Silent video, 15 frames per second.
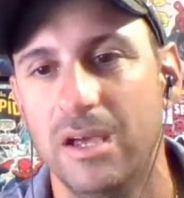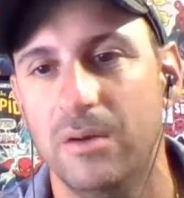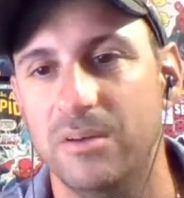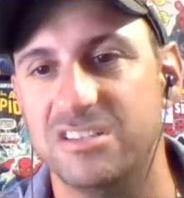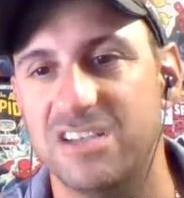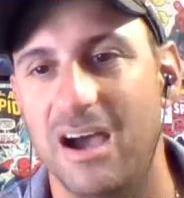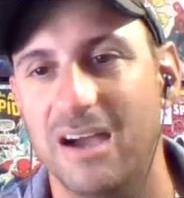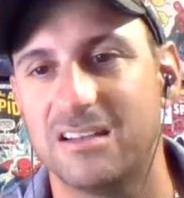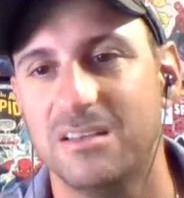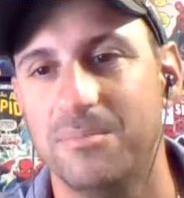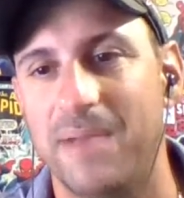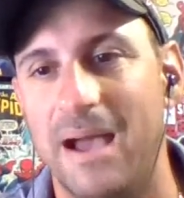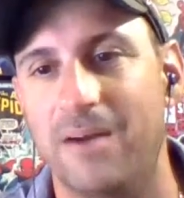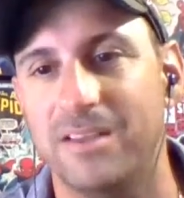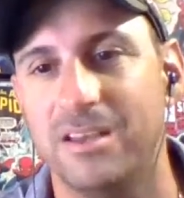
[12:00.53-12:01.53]
We talked
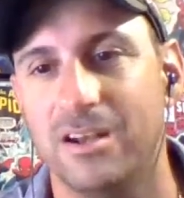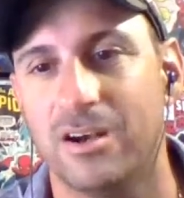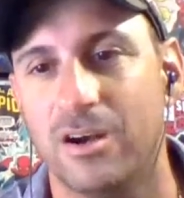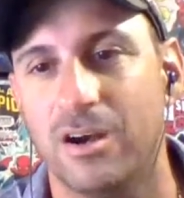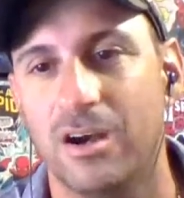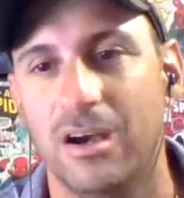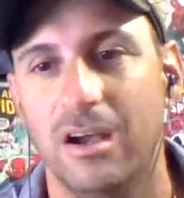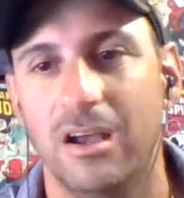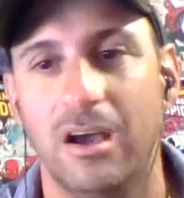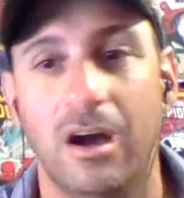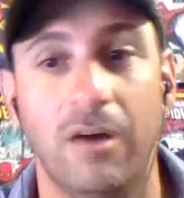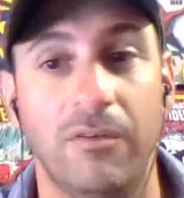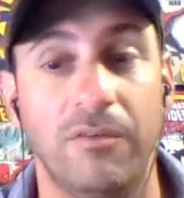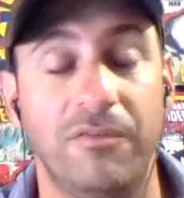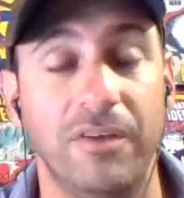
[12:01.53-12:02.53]
about Year
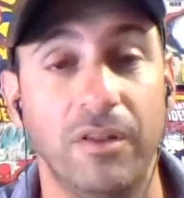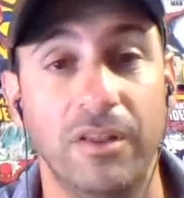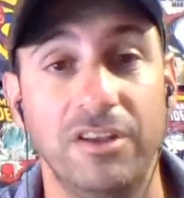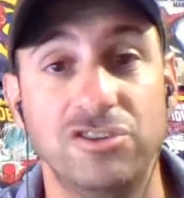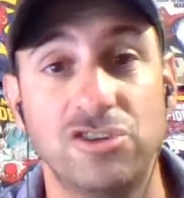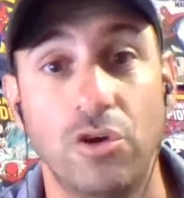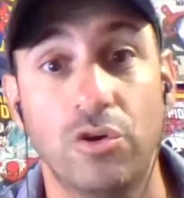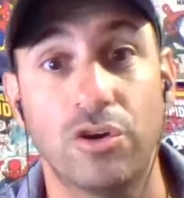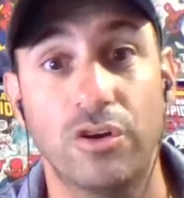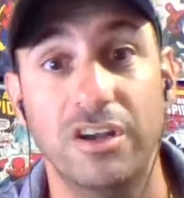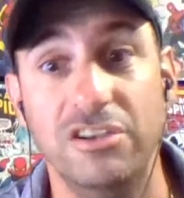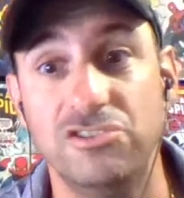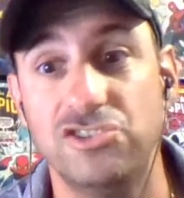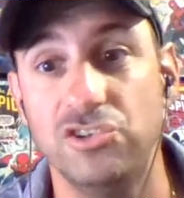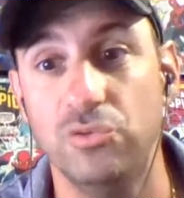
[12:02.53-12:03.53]
of the Villain, Joker
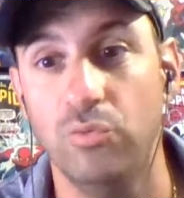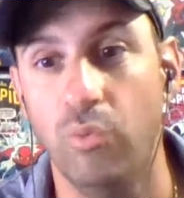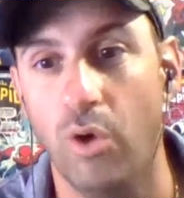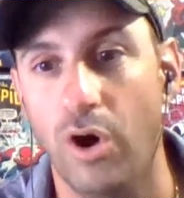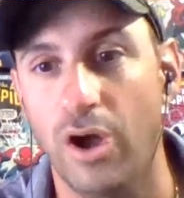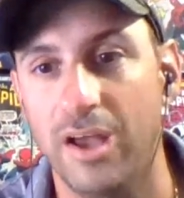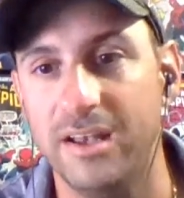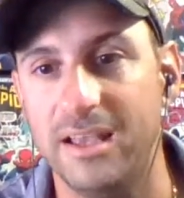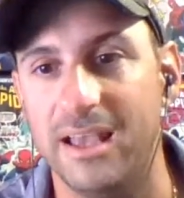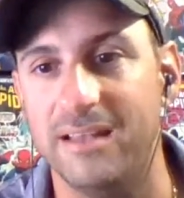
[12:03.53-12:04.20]
issue 1.